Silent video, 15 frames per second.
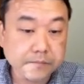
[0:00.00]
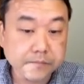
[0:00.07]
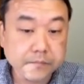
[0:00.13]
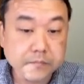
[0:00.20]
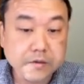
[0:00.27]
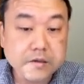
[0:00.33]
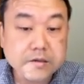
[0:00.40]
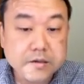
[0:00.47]

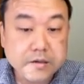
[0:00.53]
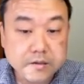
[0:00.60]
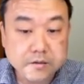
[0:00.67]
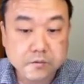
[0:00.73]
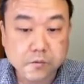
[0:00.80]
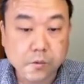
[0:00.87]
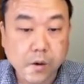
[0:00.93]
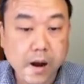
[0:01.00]
And
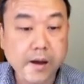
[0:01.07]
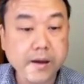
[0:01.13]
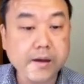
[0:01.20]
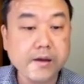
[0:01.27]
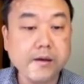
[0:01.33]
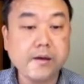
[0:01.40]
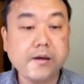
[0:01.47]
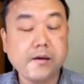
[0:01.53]

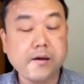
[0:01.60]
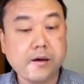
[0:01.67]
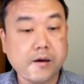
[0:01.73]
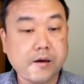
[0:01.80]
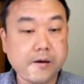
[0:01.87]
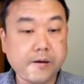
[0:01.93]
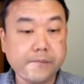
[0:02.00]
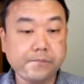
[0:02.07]
this is
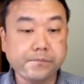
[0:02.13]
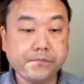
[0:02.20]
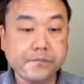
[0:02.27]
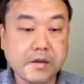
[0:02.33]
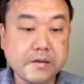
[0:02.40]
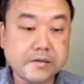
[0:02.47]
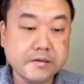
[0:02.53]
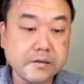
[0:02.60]
why
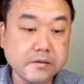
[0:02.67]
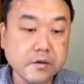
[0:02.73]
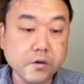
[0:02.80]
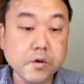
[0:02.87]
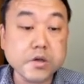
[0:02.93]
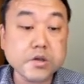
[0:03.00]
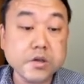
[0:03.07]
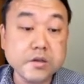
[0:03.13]

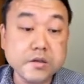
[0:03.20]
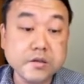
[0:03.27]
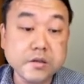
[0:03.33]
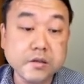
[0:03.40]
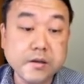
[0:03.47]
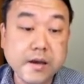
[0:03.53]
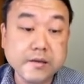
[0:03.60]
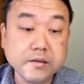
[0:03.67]
um, it's uh,
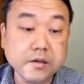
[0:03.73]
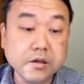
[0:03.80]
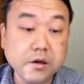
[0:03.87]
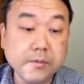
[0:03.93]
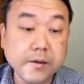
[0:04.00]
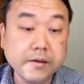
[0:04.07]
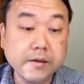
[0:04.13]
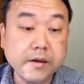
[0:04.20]
the question
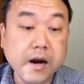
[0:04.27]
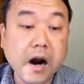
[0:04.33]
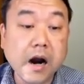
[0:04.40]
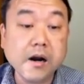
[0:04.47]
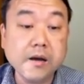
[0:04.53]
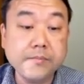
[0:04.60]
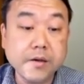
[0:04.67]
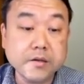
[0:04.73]
is asking
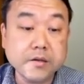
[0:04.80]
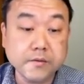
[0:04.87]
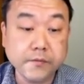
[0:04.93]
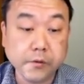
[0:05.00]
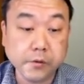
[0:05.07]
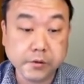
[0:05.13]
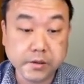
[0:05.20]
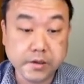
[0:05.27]
about the
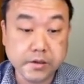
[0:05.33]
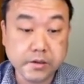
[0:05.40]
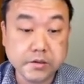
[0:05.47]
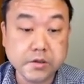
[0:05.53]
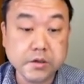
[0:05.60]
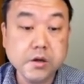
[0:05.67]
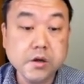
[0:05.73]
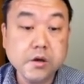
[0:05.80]
RMS
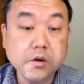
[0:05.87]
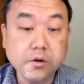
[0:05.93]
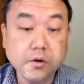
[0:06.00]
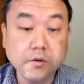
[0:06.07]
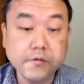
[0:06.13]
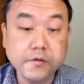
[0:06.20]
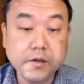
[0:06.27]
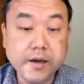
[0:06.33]
voltage
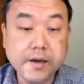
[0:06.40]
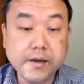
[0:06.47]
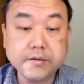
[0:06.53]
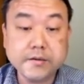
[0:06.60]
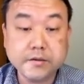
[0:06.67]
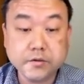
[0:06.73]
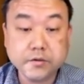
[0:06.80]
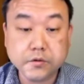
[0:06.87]
of
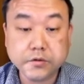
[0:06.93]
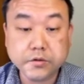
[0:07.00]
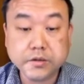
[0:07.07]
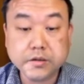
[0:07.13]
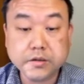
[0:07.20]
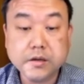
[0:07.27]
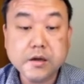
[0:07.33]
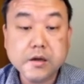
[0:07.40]
the AC
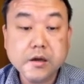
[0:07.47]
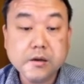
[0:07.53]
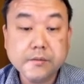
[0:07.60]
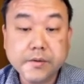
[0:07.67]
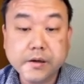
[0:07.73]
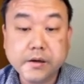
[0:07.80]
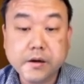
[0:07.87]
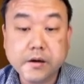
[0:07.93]
source.
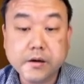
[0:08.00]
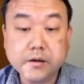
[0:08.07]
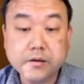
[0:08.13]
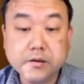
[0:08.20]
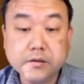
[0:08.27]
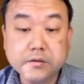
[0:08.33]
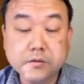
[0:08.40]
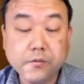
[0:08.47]

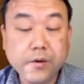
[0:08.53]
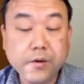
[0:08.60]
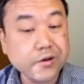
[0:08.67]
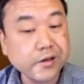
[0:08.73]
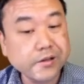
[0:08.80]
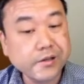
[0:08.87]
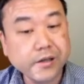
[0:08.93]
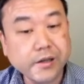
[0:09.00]
Because
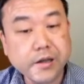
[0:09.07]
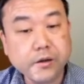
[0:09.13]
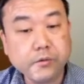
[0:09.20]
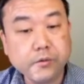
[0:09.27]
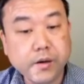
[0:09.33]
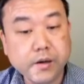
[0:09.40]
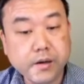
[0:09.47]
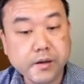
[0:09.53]
when you're
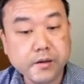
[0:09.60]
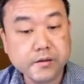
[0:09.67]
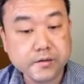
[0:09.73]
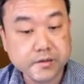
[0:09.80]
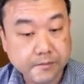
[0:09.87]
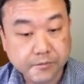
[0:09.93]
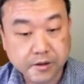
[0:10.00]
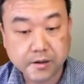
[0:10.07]
dealing with
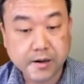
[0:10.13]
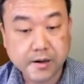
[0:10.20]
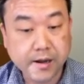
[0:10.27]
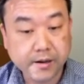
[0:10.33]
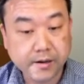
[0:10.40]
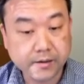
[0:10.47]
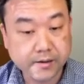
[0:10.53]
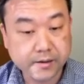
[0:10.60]
something
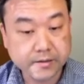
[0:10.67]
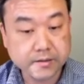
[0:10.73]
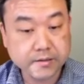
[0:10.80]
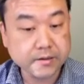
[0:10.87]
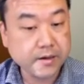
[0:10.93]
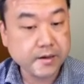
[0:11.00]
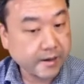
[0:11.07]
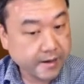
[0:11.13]
like
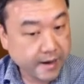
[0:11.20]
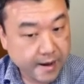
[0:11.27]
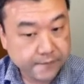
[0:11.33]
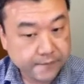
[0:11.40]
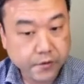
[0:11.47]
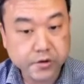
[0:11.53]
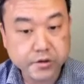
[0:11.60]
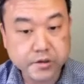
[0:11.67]
this, like
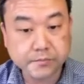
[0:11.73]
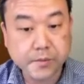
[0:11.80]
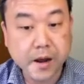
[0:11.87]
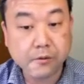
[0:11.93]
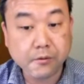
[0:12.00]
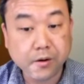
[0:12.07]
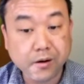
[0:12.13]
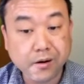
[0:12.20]
average
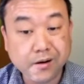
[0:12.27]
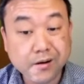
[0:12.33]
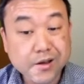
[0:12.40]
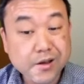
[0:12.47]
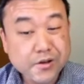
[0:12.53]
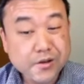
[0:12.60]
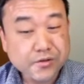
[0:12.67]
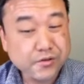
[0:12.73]
power,
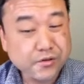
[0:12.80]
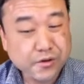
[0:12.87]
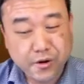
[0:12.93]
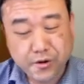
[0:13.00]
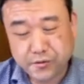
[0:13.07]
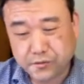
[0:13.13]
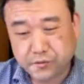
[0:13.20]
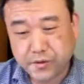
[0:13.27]
you
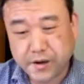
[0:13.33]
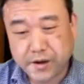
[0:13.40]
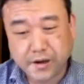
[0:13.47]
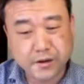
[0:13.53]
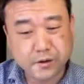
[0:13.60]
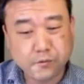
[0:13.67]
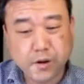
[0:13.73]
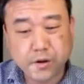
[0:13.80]
don't
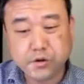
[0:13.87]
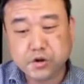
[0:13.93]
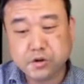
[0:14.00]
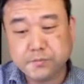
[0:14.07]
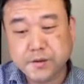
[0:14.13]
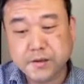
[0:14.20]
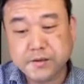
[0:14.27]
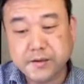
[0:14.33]
really want to
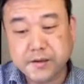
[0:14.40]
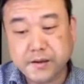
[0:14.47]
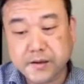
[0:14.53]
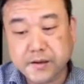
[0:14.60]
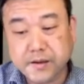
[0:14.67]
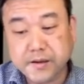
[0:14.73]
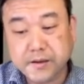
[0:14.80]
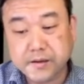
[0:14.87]
be
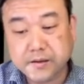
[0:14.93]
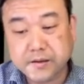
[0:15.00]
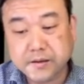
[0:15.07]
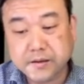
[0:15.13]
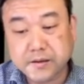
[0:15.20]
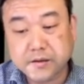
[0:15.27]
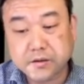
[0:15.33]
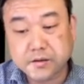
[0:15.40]
dealing
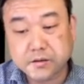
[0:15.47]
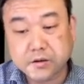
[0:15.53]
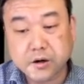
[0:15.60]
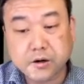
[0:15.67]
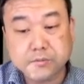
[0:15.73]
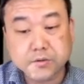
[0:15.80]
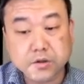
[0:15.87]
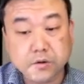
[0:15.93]
in
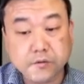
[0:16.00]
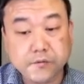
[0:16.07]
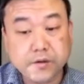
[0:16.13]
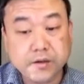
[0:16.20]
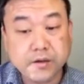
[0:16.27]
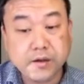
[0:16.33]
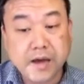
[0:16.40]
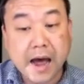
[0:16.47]
terms of
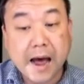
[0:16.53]
the